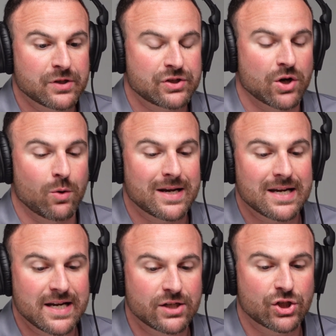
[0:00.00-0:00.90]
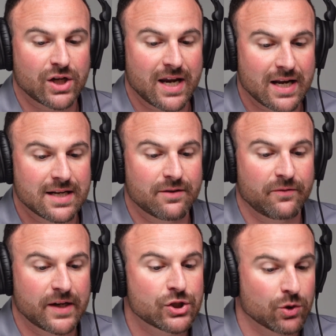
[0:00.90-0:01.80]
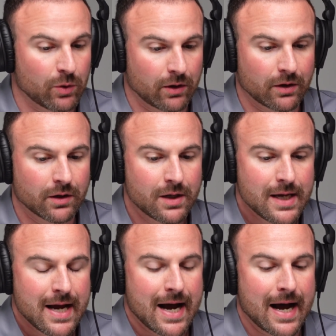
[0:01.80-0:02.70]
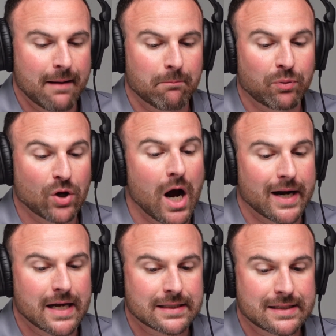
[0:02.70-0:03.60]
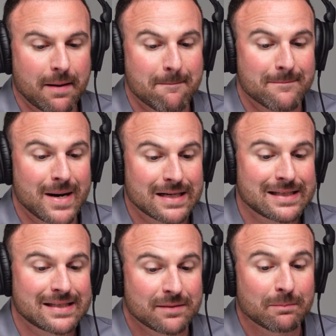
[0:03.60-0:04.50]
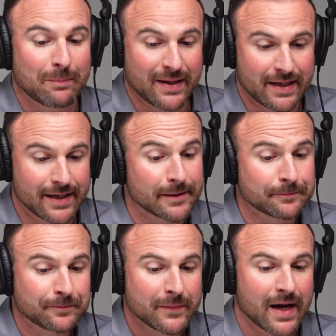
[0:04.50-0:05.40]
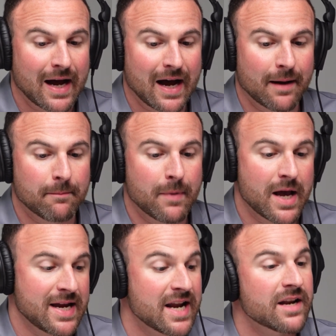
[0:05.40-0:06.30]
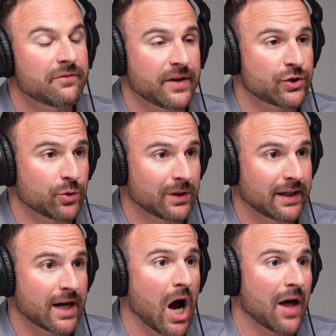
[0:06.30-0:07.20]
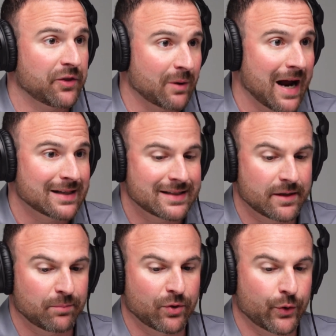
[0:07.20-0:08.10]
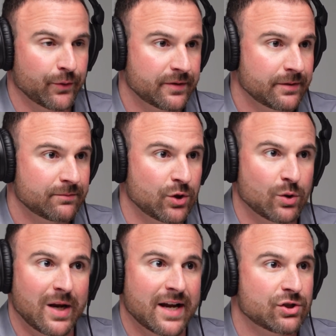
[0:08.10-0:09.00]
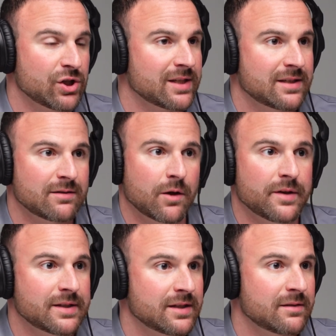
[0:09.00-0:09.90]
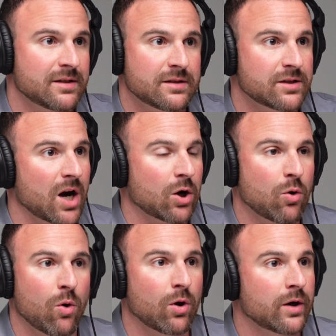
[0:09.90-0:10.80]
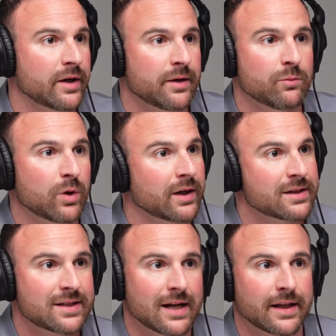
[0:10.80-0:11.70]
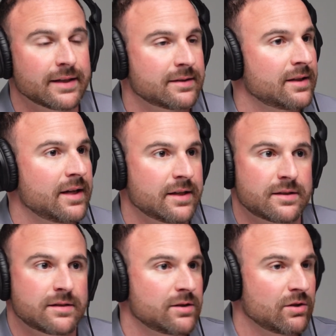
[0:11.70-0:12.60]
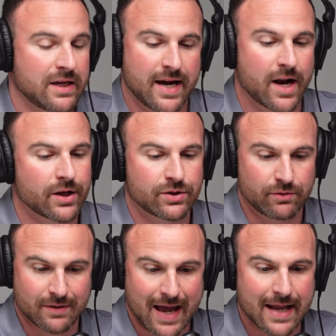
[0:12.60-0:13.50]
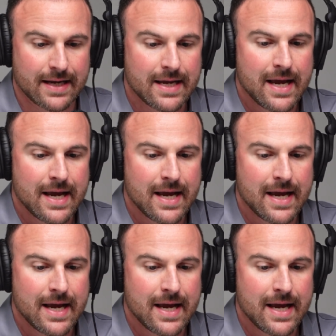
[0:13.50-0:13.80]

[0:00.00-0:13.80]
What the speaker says: So each individual product must be individually authorized and approved. So you can't just this is our corn and we're going to sell it. You cannot do that.